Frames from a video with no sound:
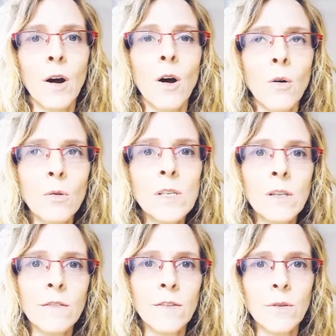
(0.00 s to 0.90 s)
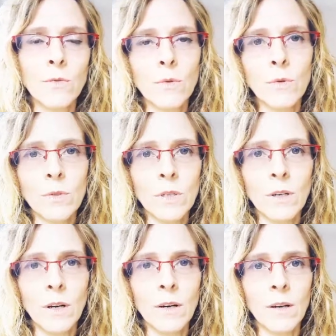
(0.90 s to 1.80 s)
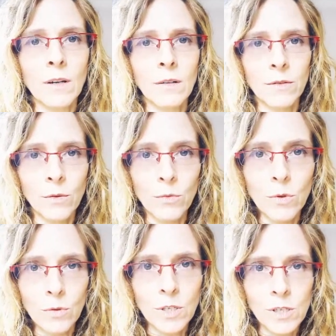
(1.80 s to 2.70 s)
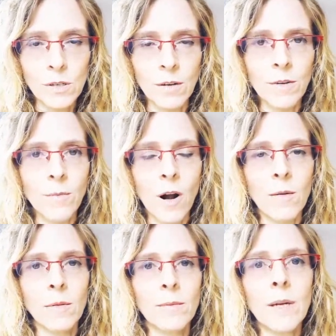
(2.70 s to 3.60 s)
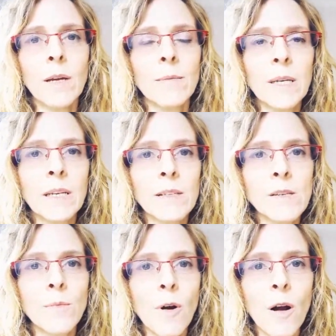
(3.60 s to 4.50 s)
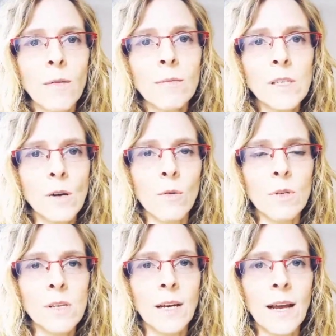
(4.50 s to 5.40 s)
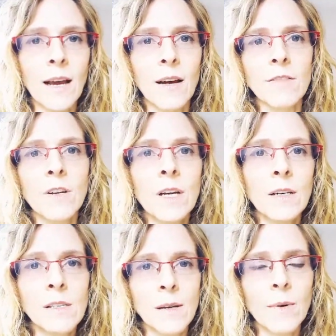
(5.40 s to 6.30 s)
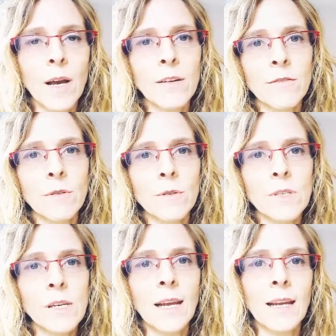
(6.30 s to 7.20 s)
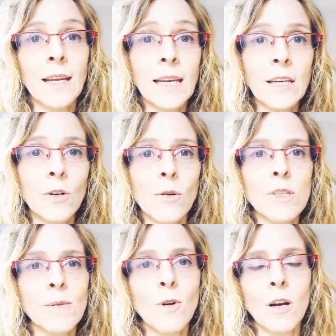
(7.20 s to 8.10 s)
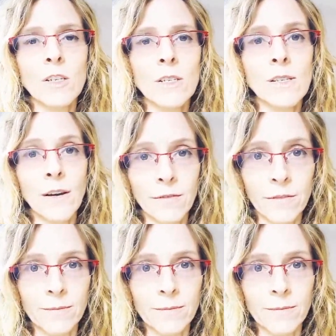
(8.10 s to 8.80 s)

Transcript: Always look for the roots of your problem, because your problem is always going to have some kind of roots in your subconscious self.